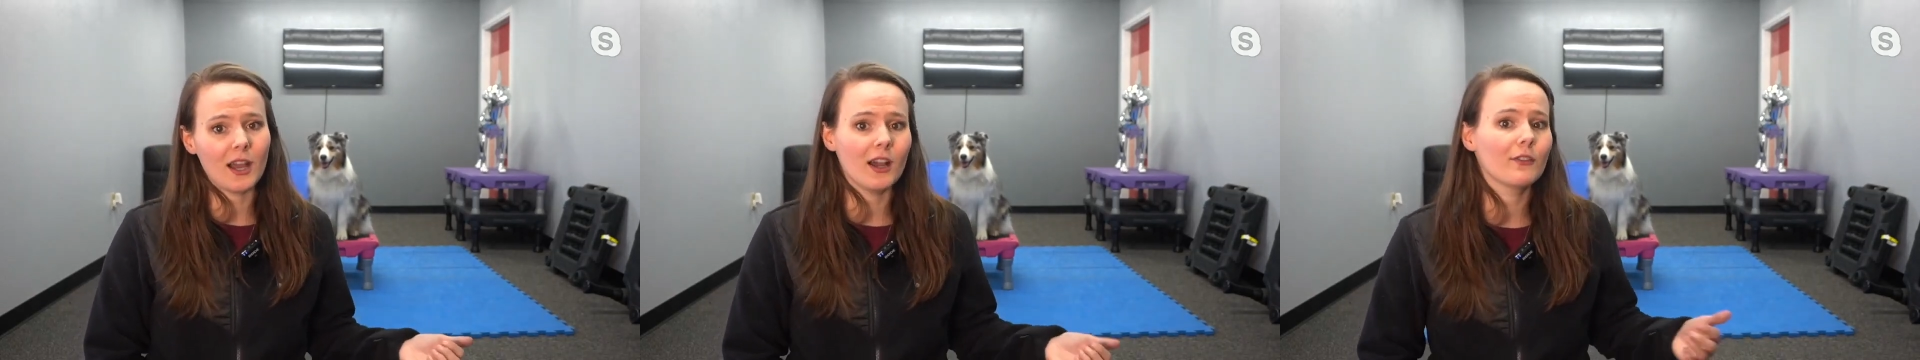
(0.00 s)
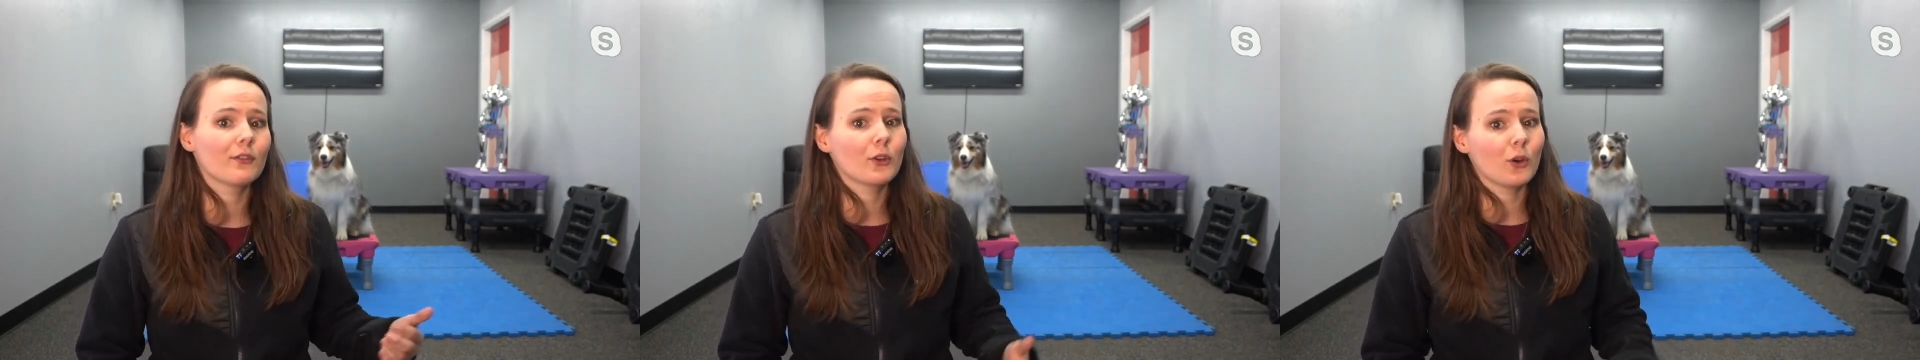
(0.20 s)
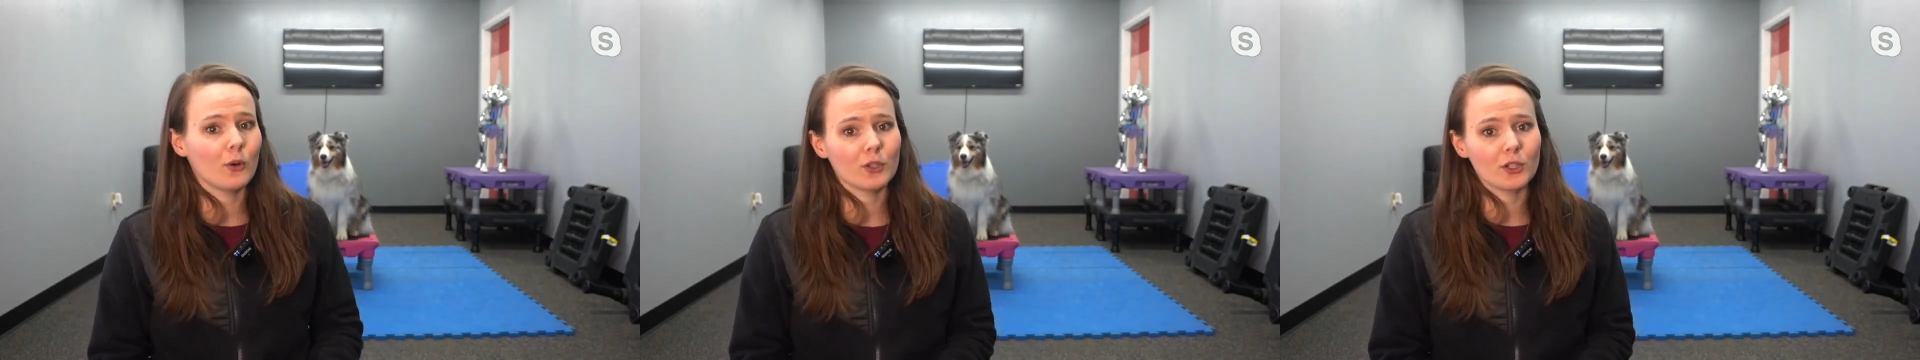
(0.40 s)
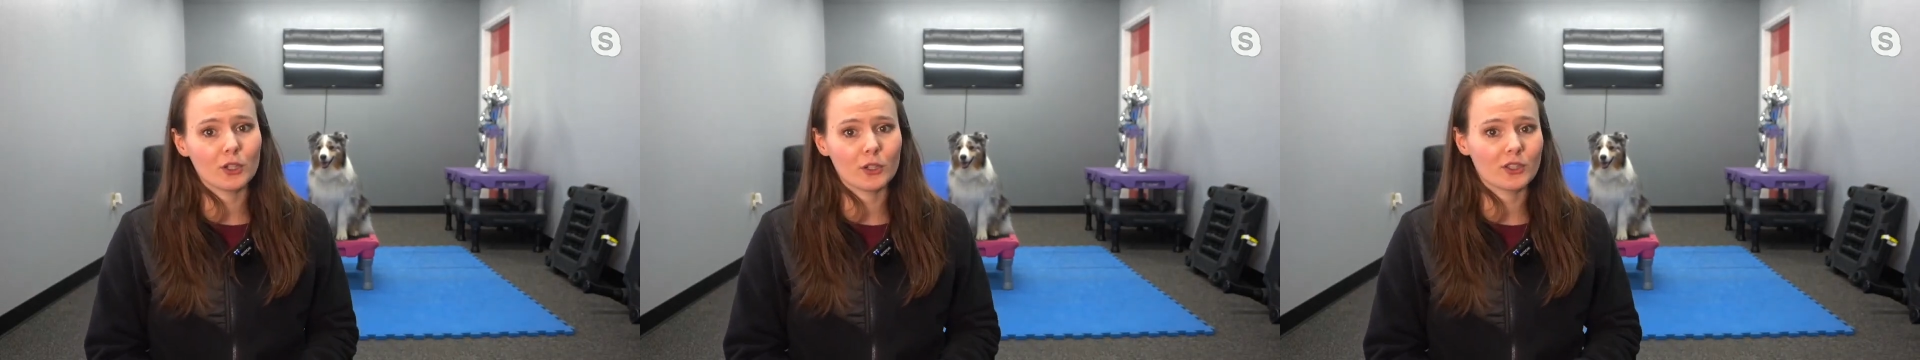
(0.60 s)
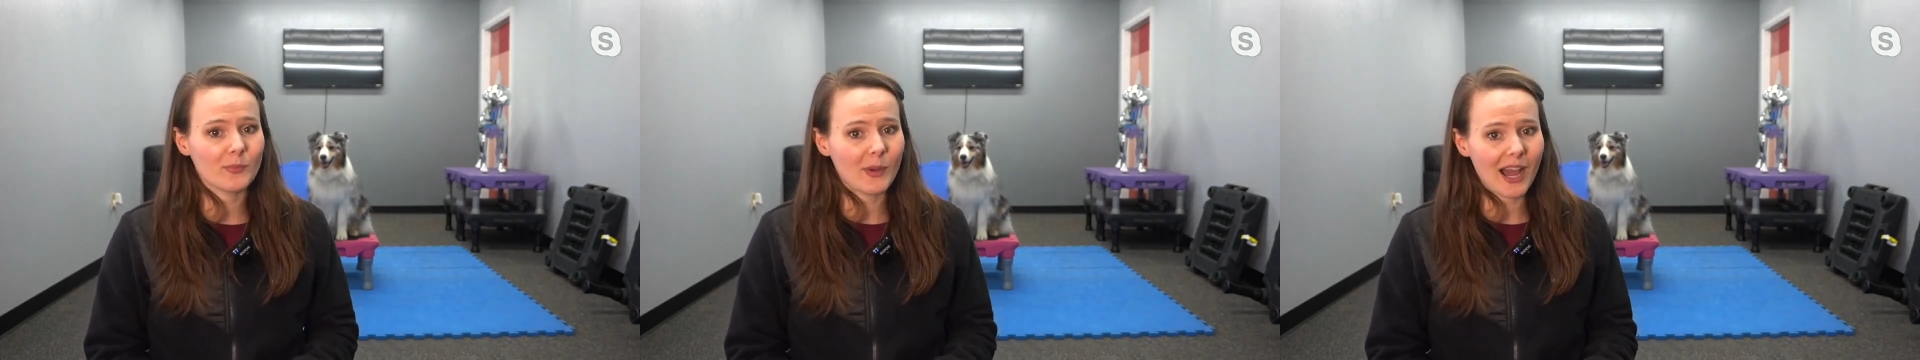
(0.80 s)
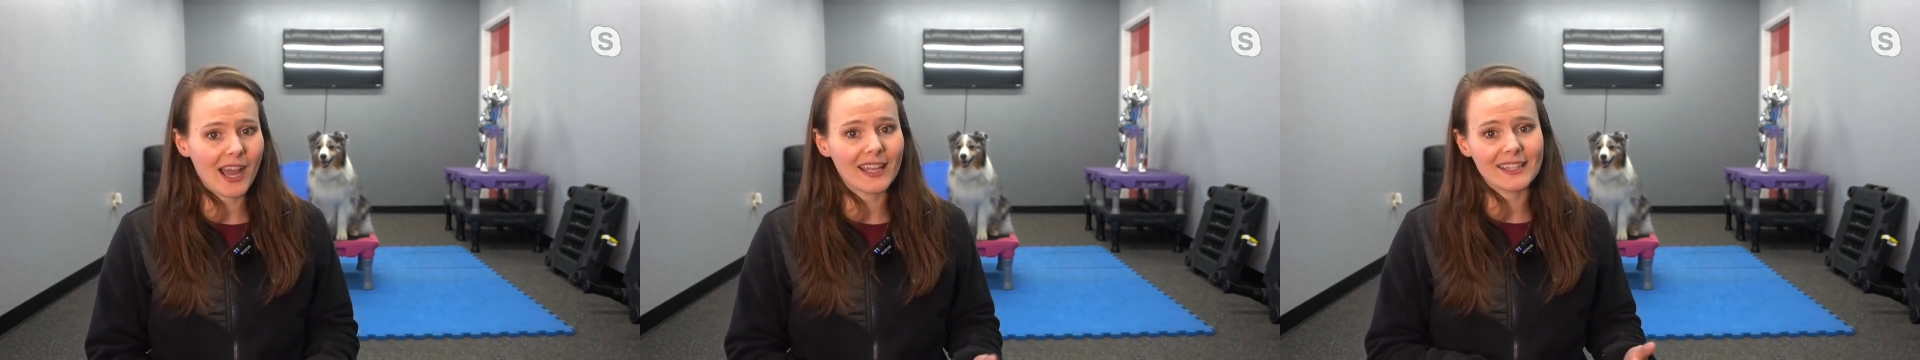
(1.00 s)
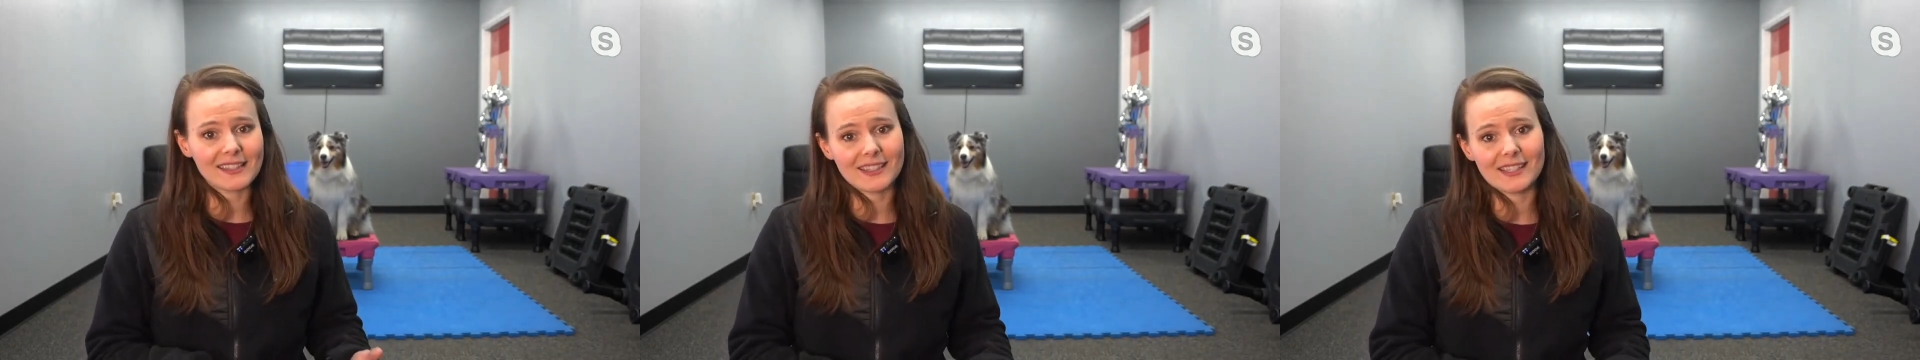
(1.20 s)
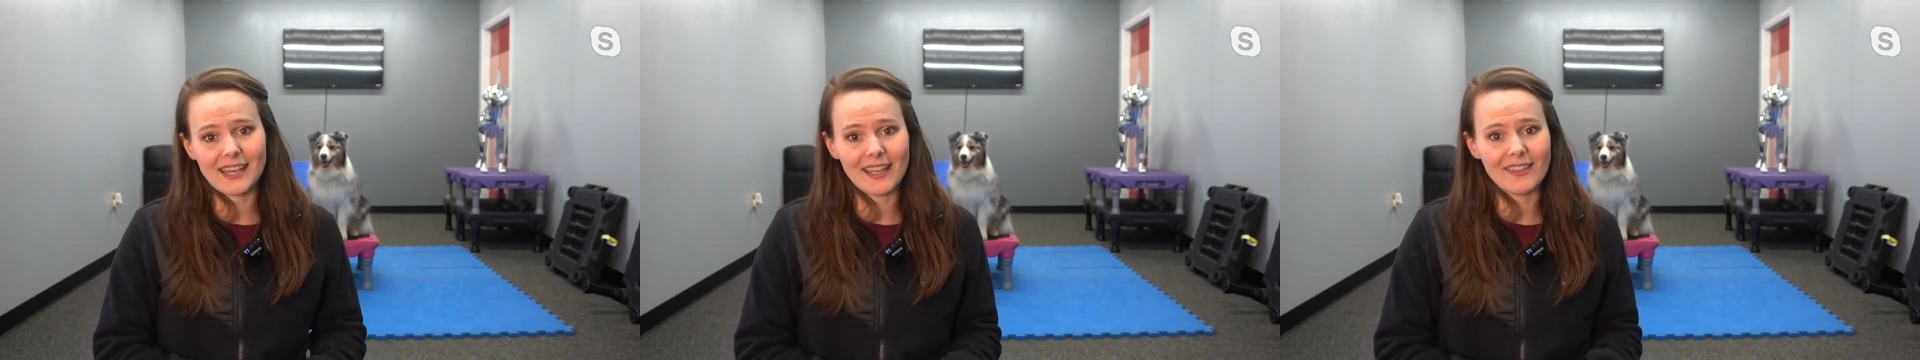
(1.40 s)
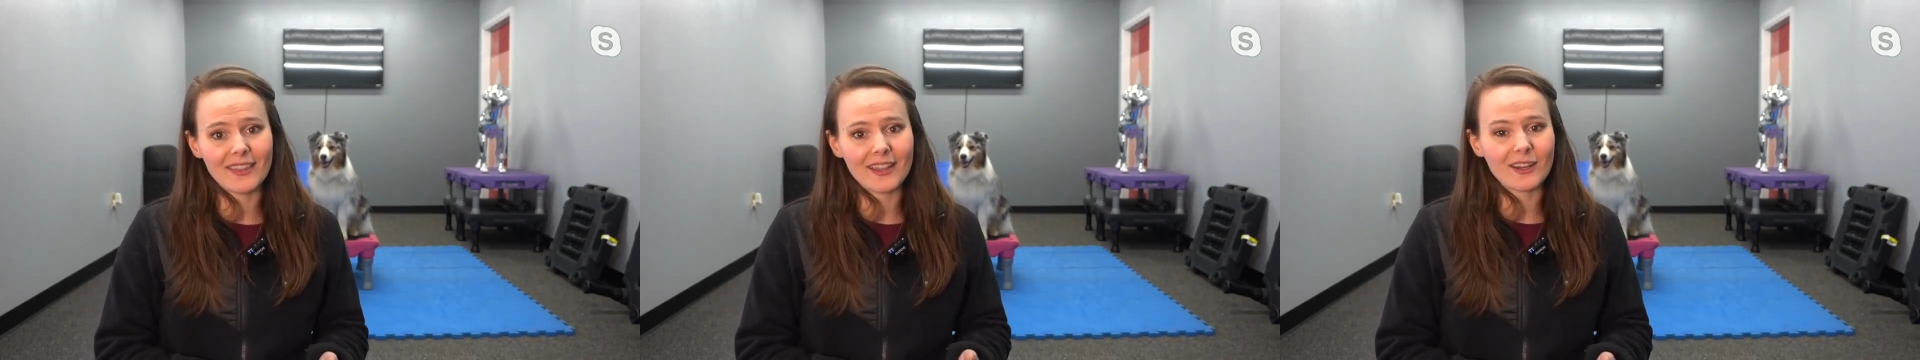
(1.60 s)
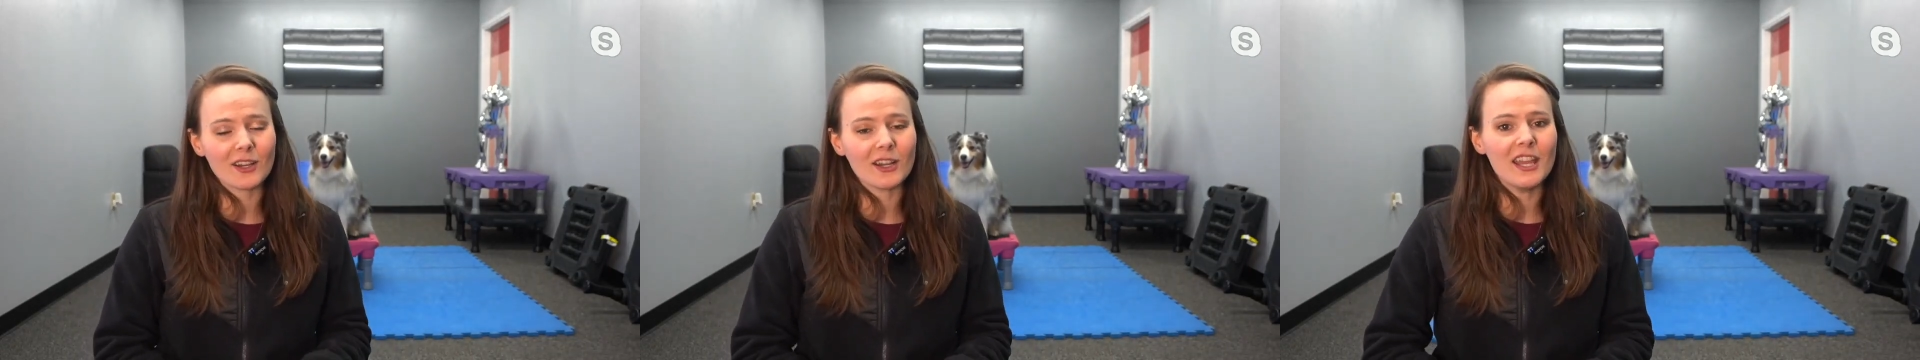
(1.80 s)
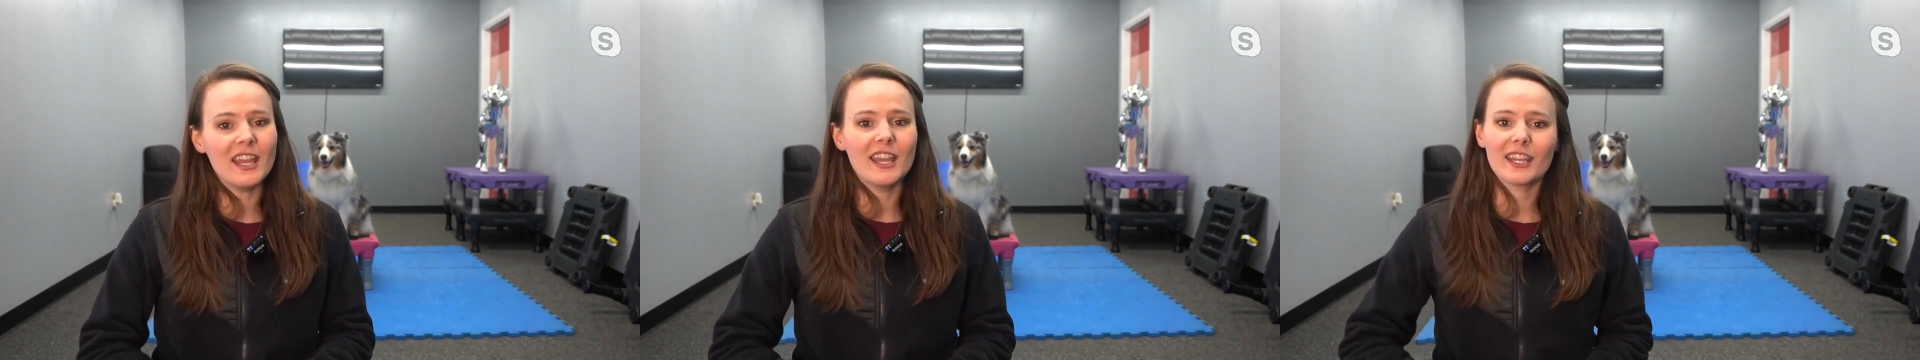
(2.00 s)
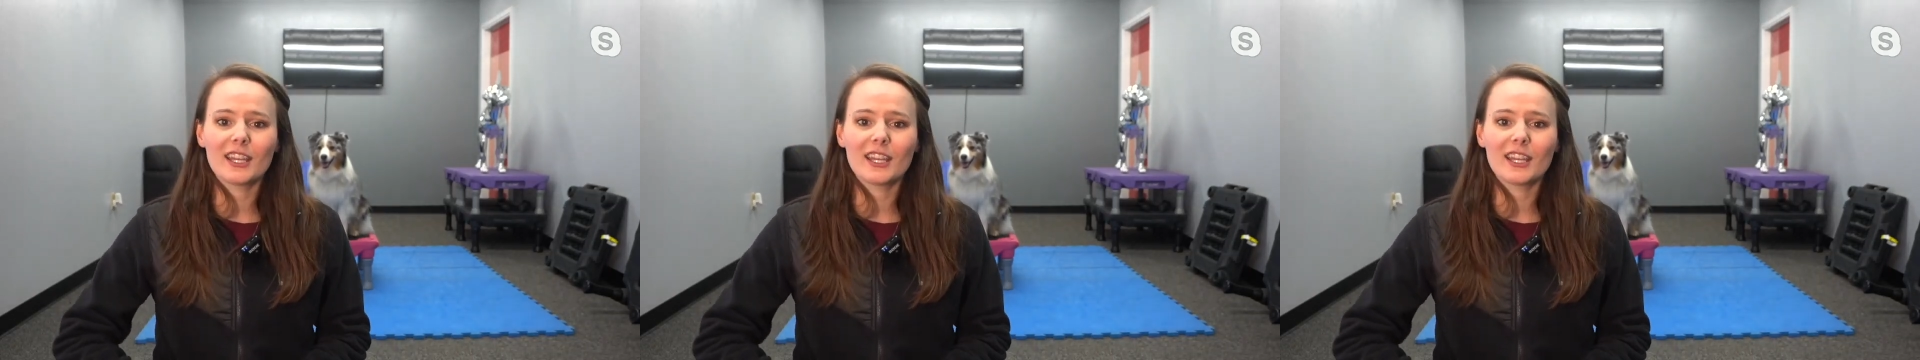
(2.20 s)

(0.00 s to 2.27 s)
of go to your spot and stay there